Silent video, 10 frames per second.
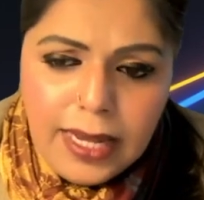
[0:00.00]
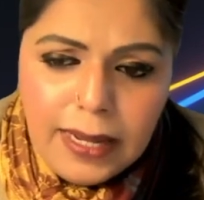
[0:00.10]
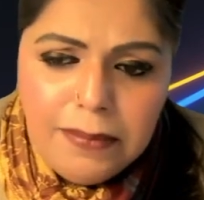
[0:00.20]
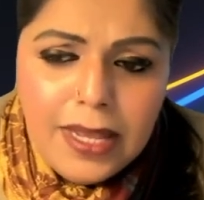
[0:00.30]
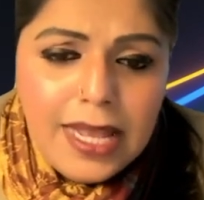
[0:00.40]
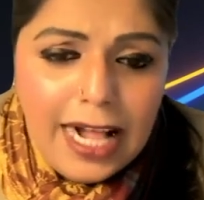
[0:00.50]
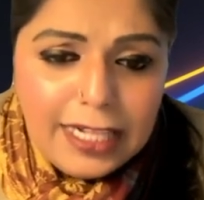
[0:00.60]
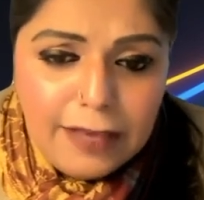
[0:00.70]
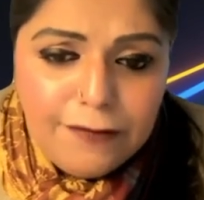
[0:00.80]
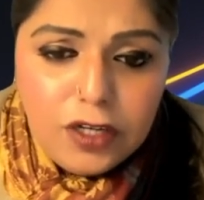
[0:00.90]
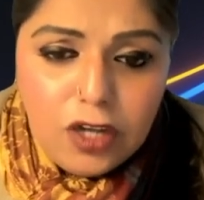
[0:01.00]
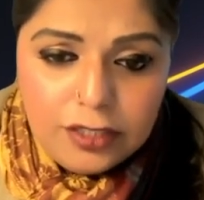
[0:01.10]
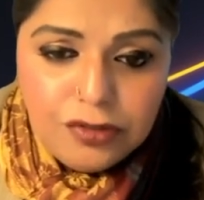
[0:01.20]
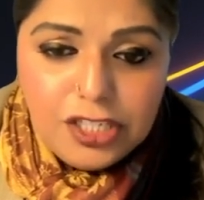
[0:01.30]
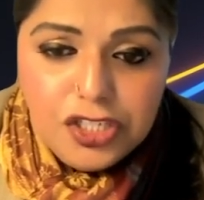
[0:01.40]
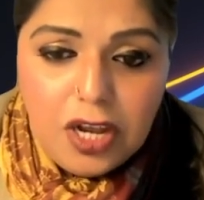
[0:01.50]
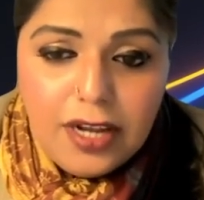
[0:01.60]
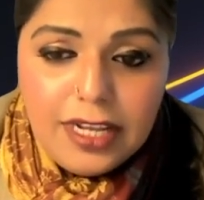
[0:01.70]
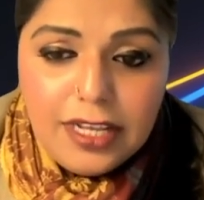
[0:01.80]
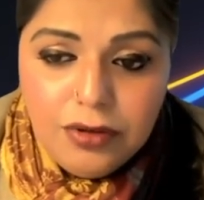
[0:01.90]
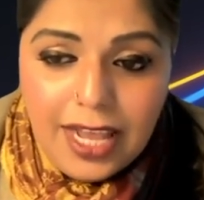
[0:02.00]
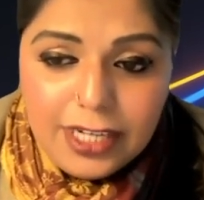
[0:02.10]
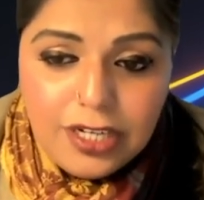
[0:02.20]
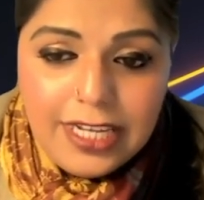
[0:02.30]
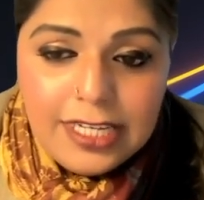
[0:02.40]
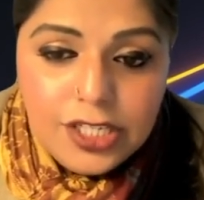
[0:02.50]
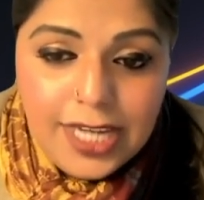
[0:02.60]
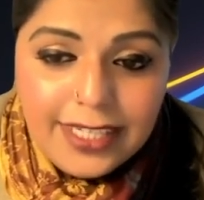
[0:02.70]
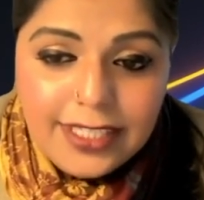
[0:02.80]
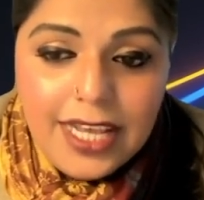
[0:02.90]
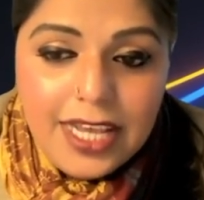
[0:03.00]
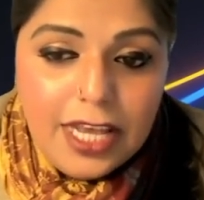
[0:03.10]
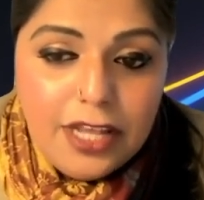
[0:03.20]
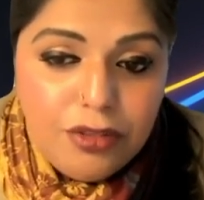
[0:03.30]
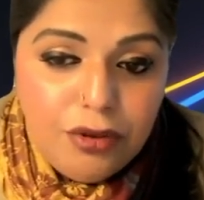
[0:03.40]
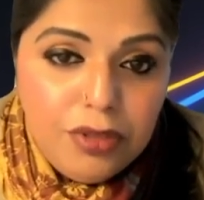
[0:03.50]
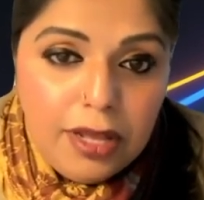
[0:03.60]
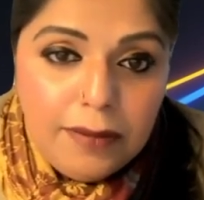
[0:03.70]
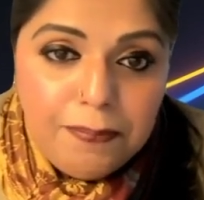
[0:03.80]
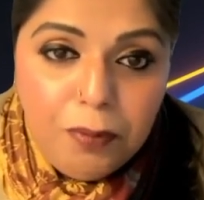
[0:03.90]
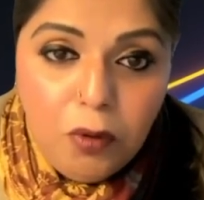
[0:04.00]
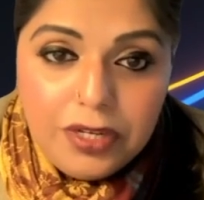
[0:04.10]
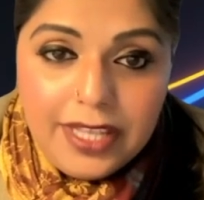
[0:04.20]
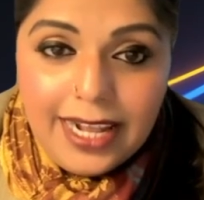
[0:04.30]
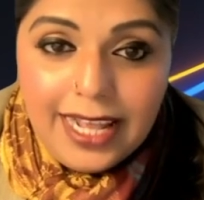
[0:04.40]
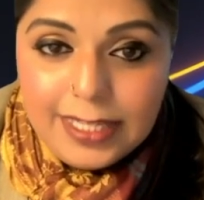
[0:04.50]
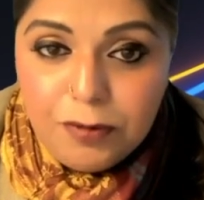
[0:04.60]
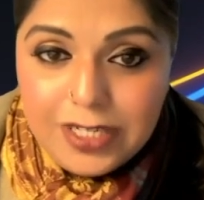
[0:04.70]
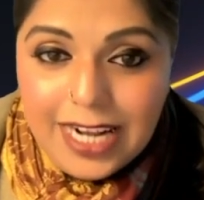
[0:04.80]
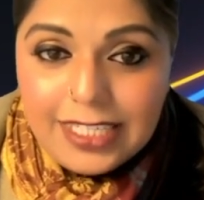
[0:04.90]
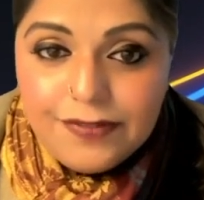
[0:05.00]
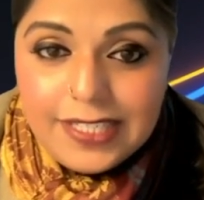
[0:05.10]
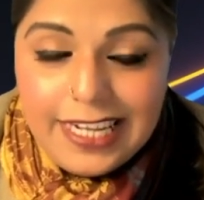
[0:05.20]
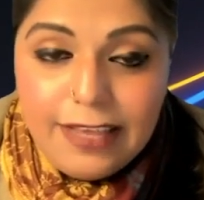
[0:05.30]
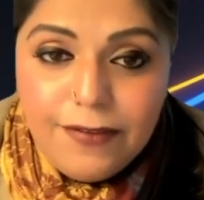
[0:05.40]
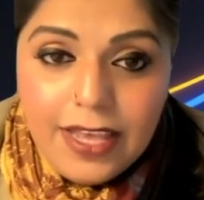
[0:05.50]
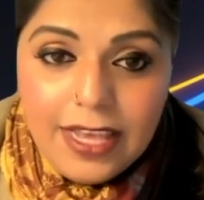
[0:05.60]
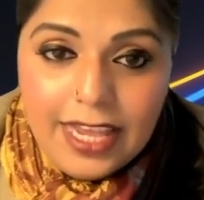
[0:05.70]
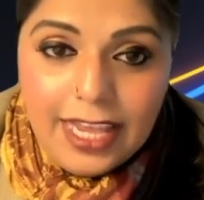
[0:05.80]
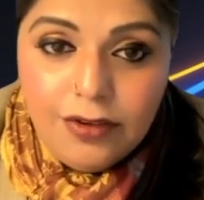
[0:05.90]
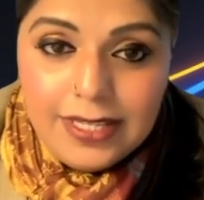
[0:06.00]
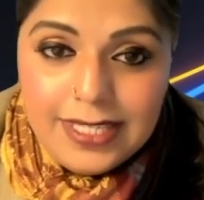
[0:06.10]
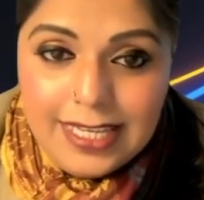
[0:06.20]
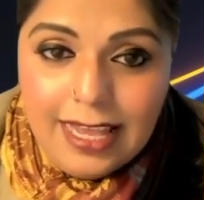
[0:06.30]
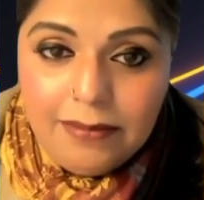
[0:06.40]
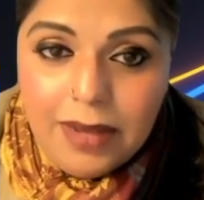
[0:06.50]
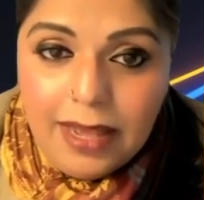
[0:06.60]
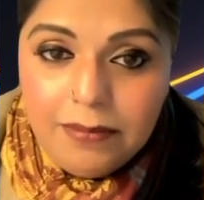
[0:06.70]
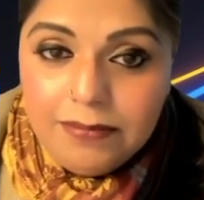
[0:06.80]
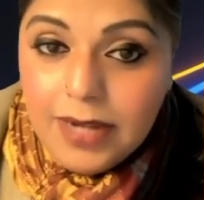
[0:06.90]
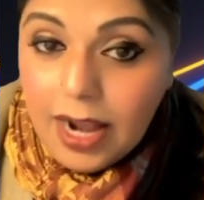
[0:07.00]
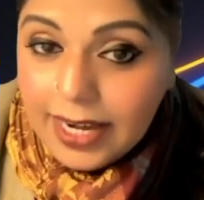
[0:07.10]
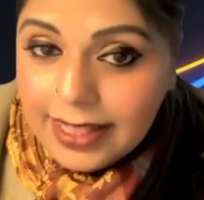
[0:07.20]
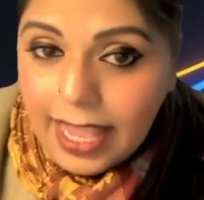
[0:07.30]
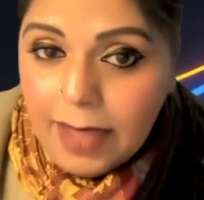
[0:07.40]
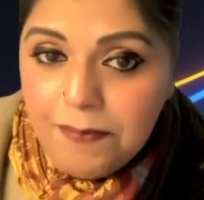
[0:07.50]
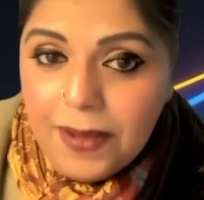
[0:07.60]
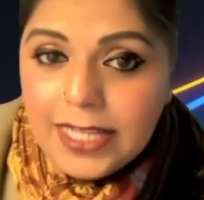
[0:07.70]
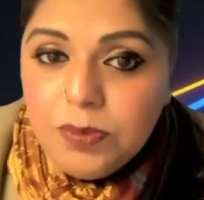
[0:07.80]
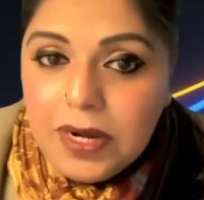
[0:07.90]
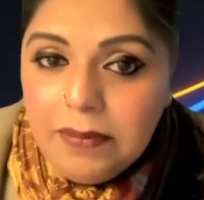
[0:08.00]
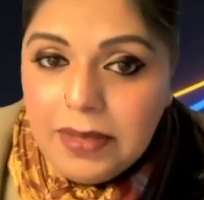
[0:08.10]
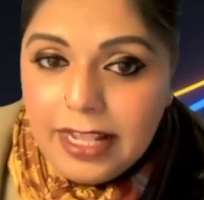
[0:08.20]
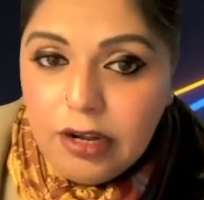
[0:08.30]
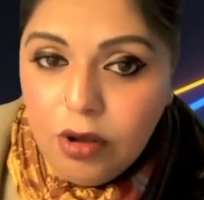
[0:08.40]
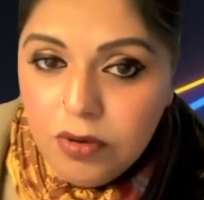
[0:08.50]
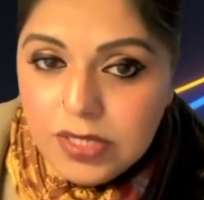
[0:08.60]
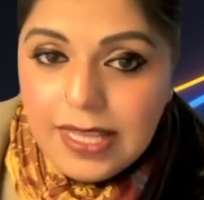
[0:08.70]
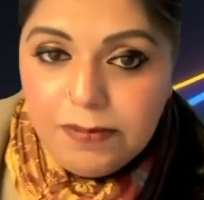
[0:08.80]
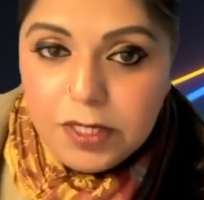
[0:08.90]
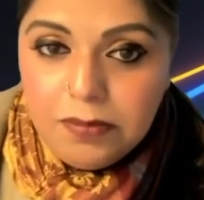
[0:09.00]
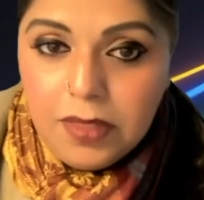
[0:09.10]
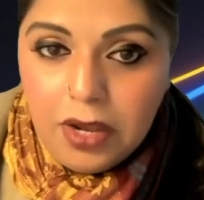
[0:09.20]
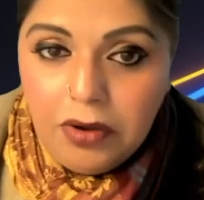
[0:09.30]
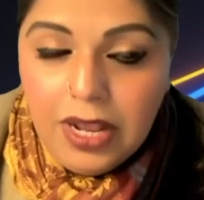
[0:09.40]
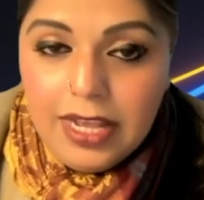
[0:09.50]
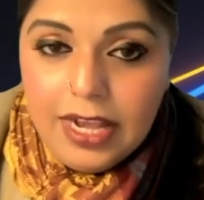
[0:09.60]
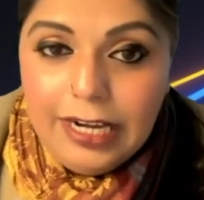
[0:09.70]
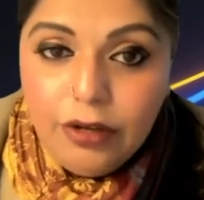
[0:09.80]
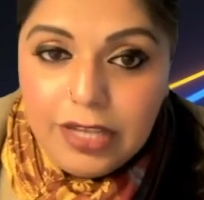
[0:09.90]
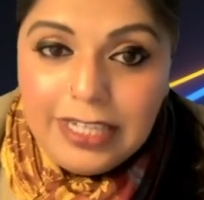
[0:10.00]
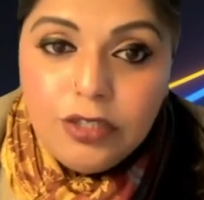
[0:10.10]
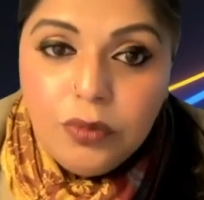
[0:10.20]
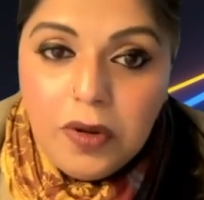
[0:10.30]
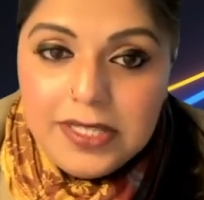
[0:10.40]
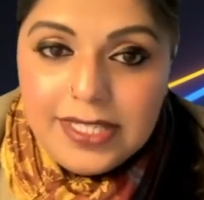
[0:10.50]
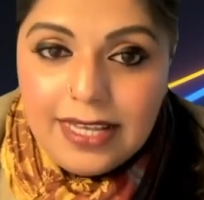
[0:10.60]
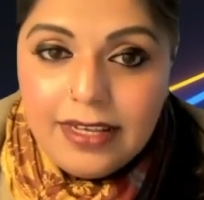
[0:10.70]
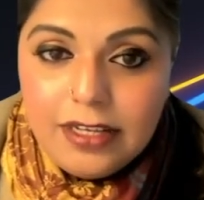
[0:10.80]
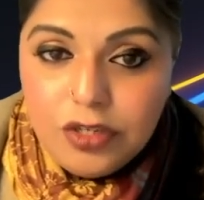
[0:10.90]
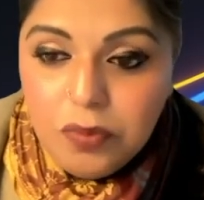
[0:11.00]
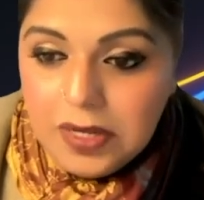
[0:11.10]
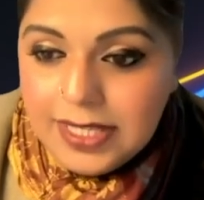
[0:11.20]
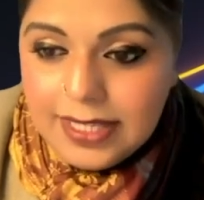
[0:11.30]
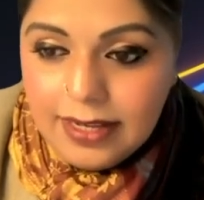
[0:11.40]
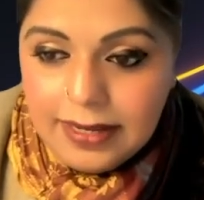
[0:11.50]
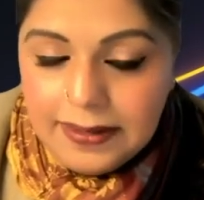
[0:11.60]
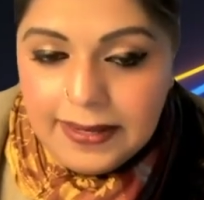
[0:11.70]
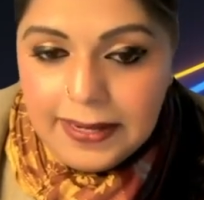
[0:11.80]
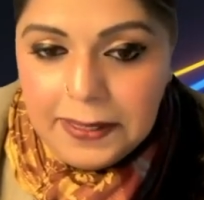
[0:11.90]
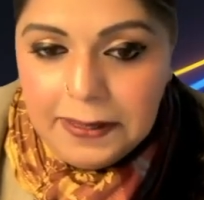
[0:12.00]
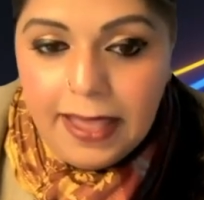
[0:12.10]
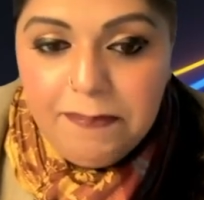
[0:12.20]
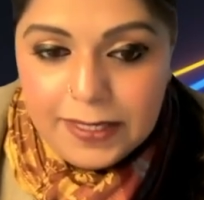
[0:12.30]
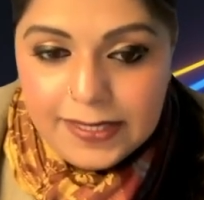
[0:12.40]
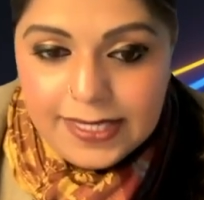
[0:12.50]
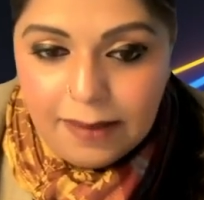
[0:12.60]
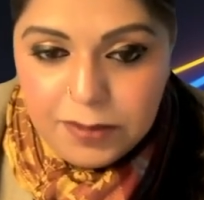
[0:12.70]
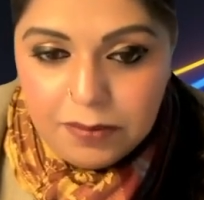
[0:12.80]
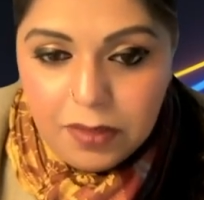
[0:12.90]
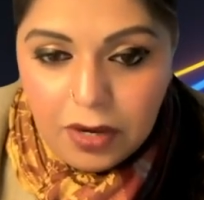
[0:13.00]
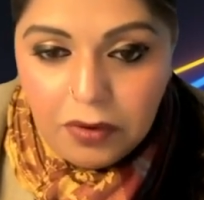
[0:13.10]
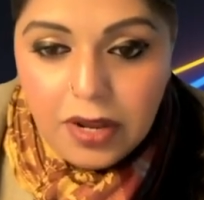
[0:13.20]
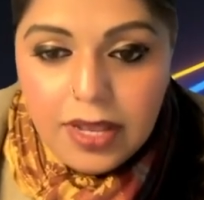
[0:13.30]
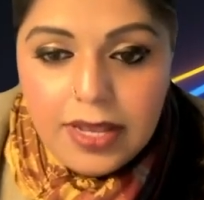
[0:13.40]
I'll give a contrast shot. You'll actually inject it through the port that has a protective sleeve. And you can see I'm not at the apex, but I'm at the low septum there, looking towards apical septum there.